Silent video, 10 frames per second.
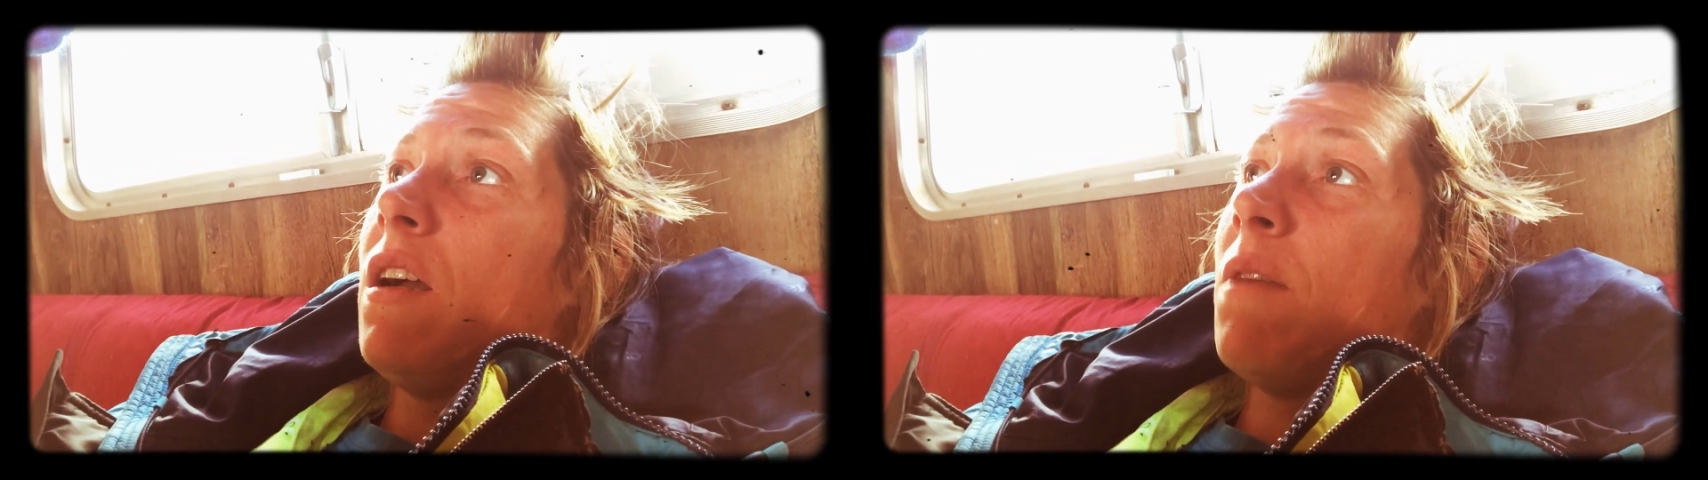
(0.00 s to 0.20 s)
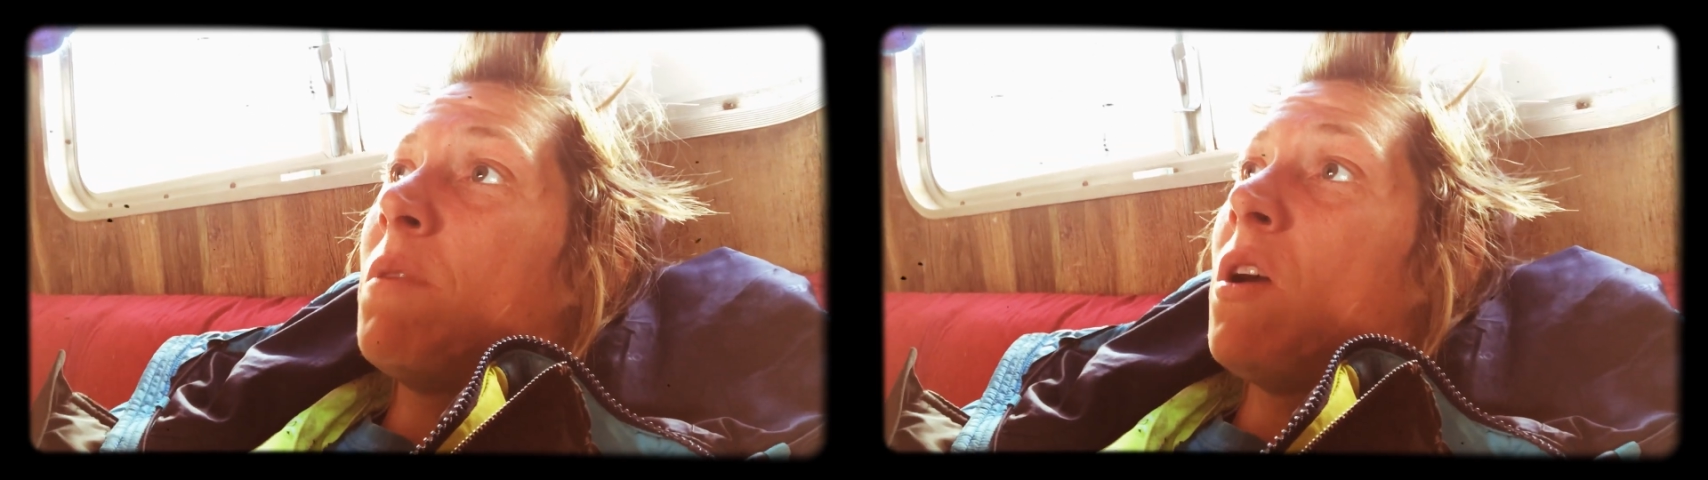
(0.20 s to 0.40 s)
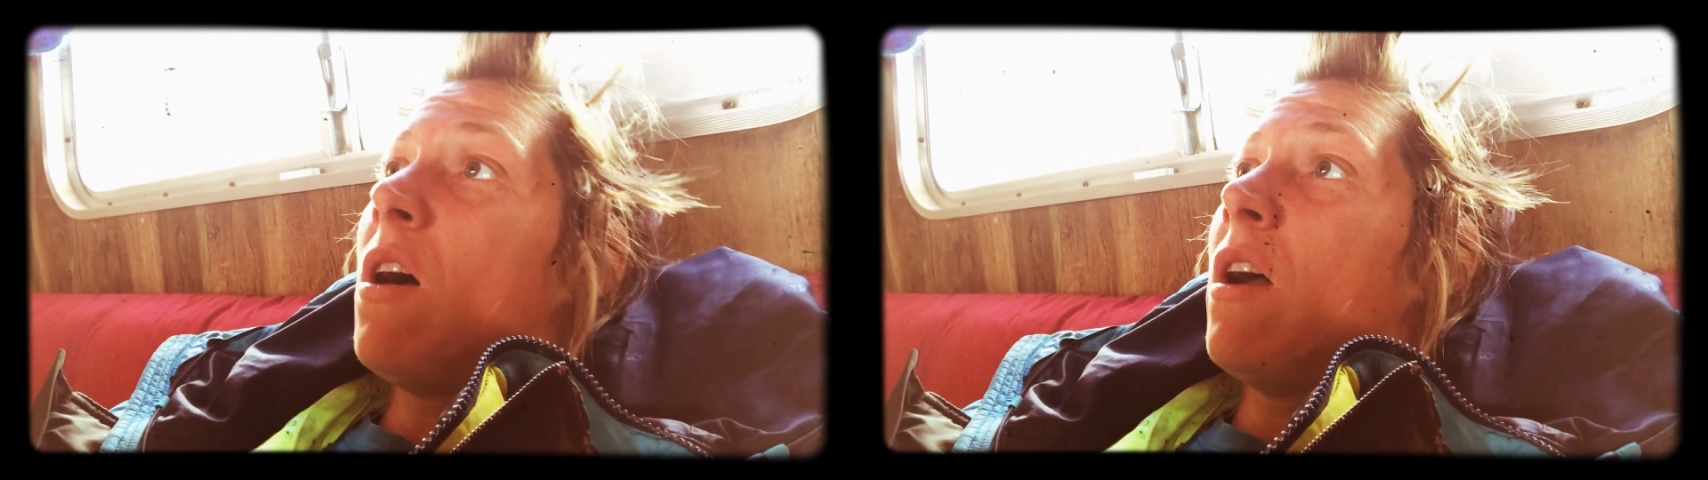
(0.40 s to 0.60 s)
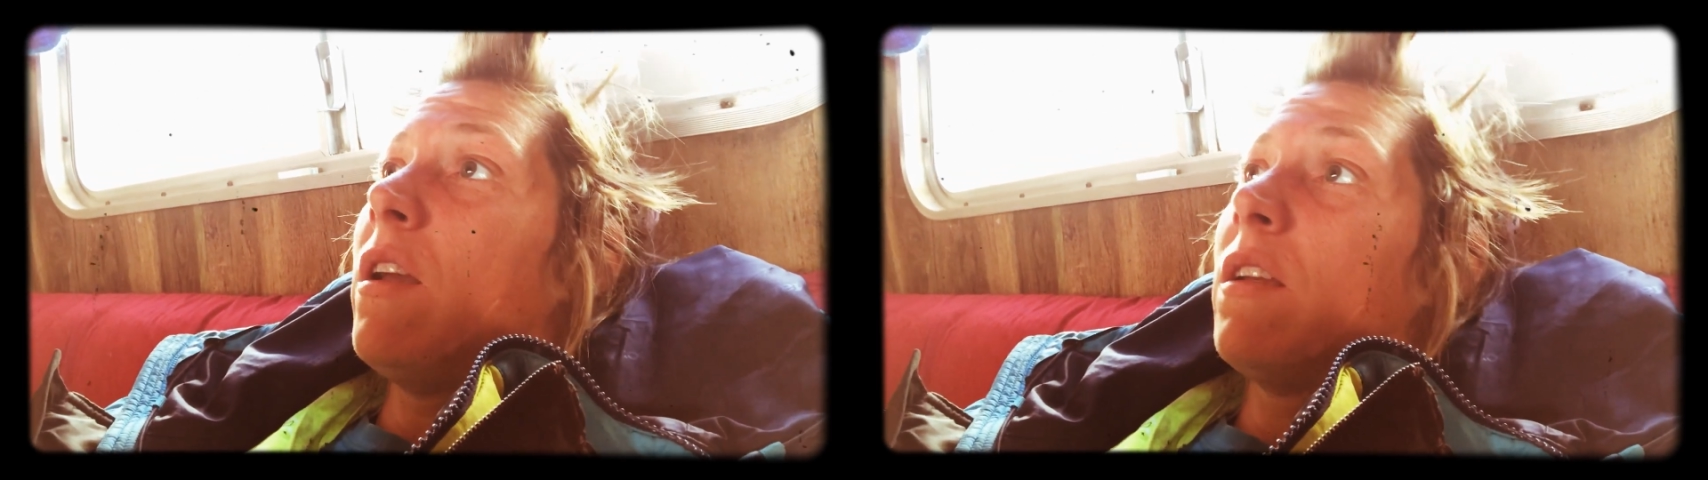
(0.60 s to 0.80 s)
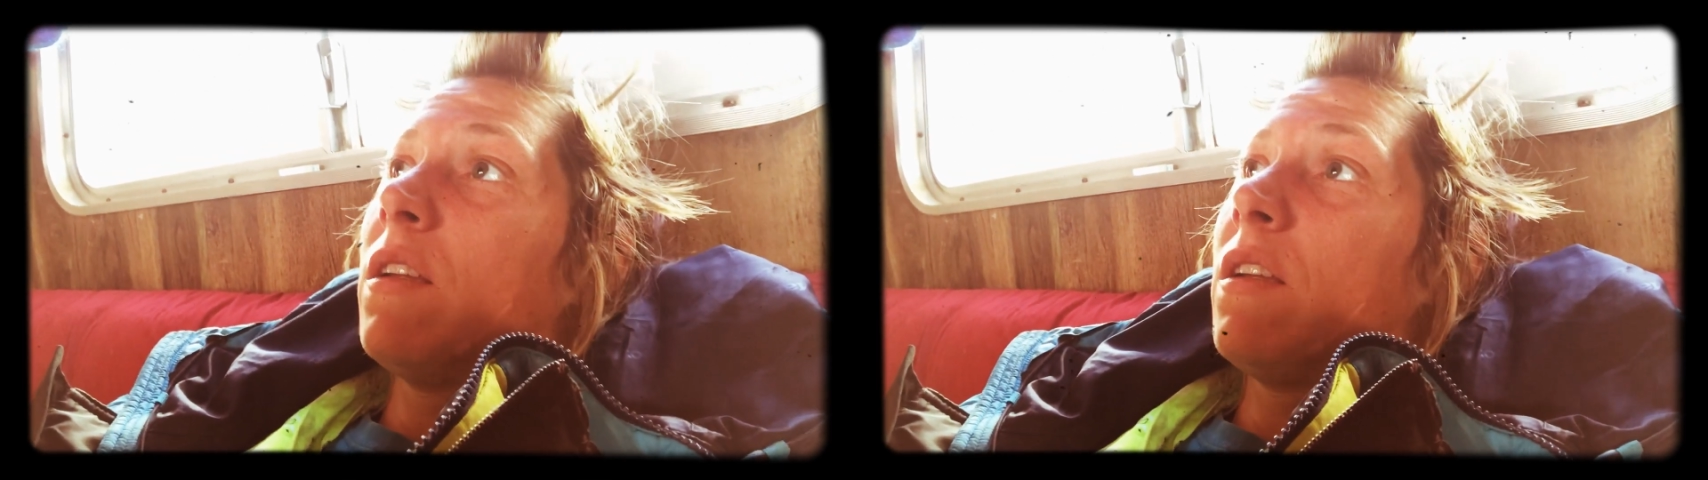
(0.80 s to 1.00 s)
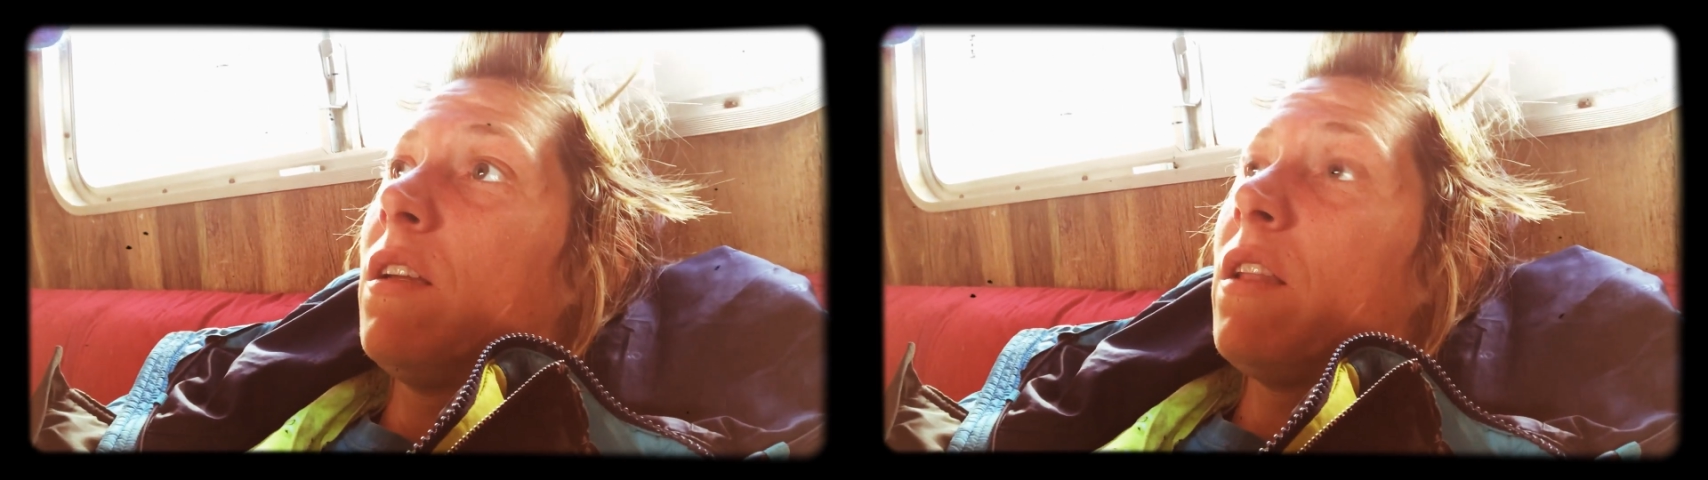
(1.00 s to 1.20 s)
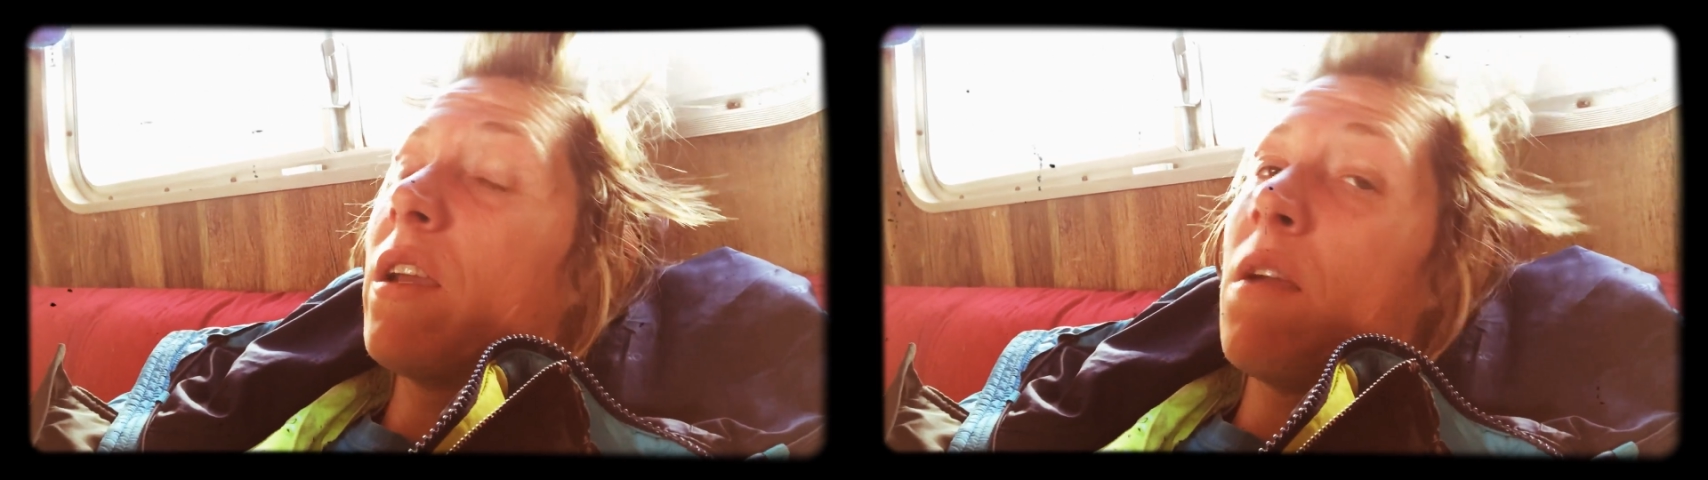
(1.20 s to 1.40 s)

I'm not. Like,